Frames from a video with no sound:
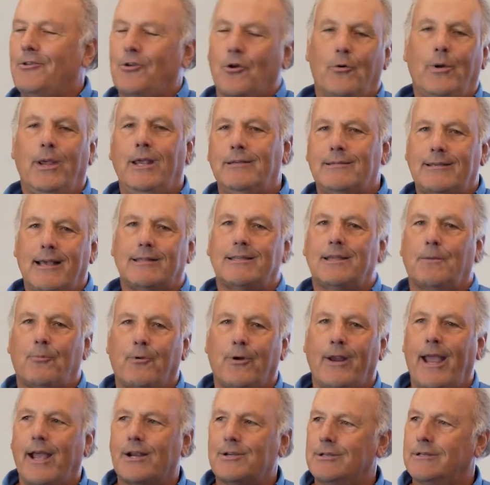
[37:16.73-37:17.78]
so he sets up
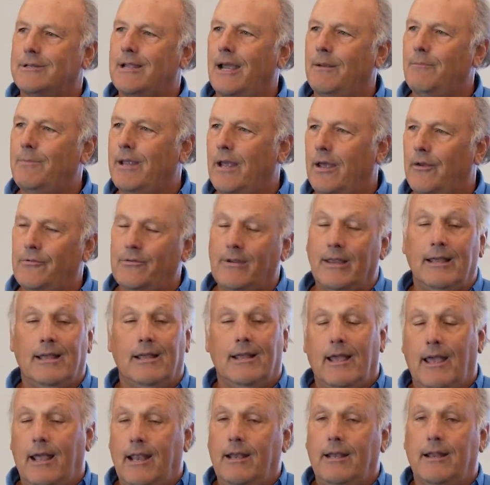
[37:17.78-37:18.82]
reaction time tests,
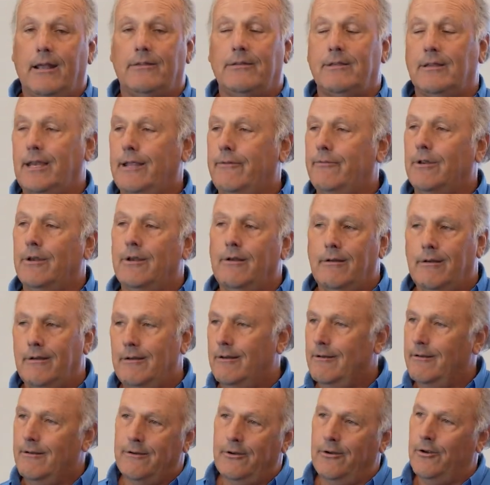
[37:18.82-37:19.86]
and he doesn't even
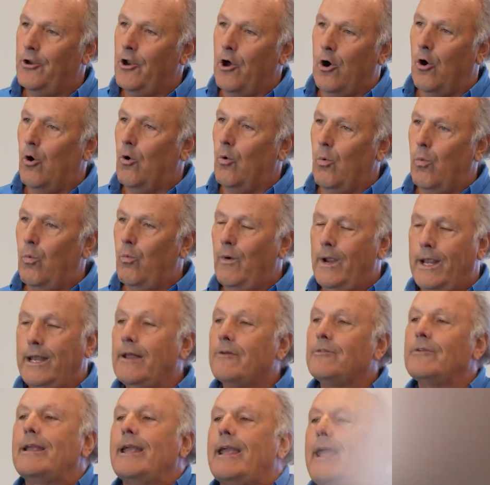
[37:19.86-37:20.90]
know, he
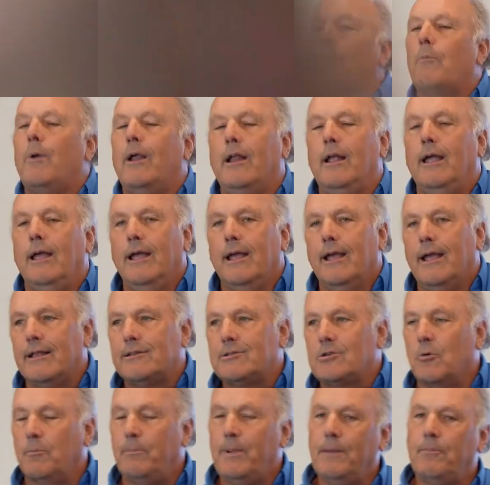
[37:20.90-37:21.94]
doesn't calibrate it.
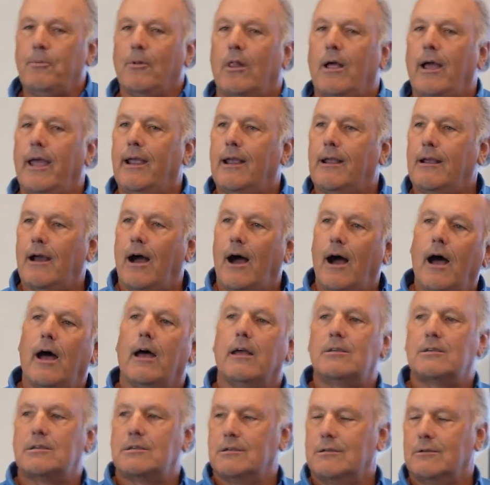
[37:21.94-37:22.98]
And so people like
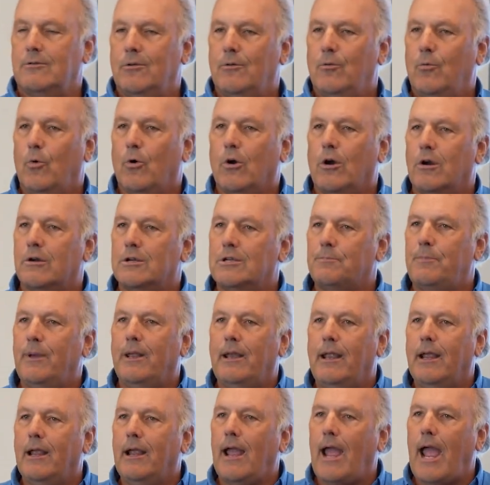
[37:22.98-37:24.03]
us were
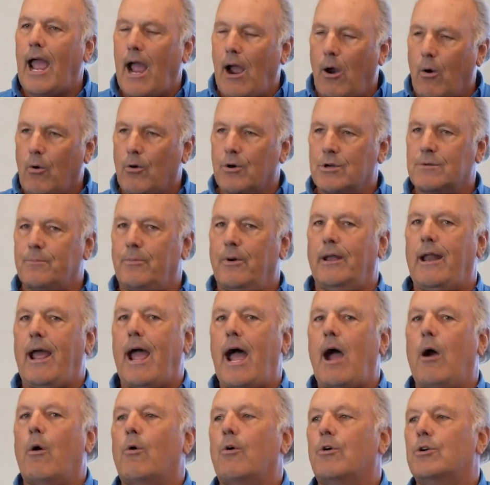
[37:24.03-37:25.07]
spending hours upon
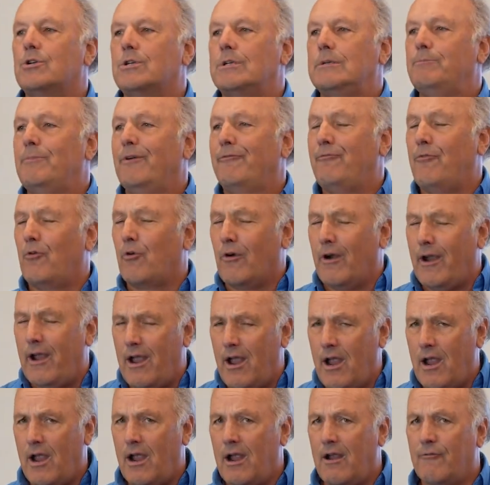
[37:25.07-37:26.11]
hours before
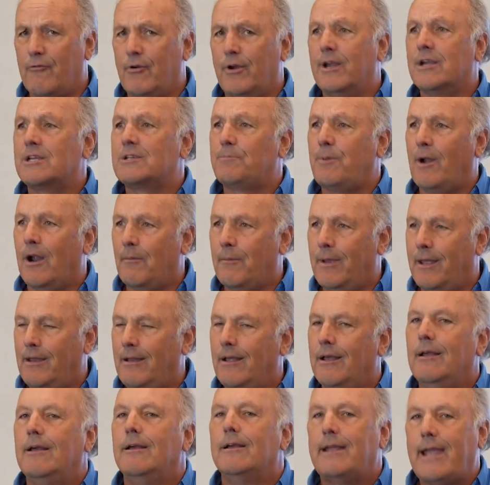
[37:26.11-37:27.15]
every experiment
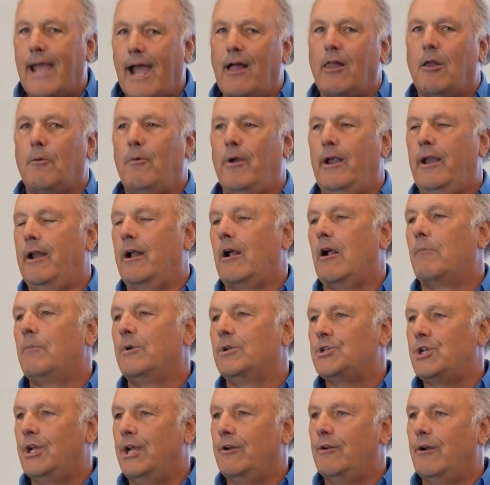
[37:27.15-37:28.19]
calibrating our
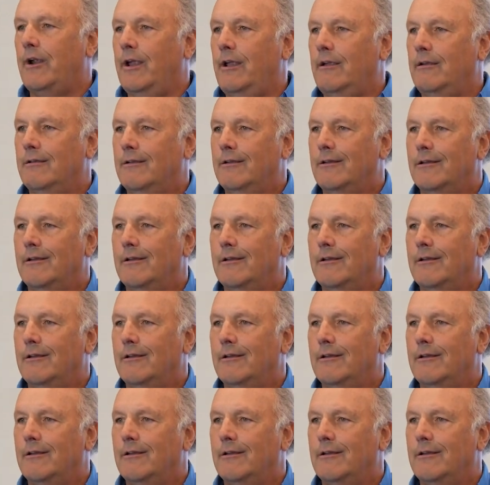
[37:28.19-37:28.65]
machinery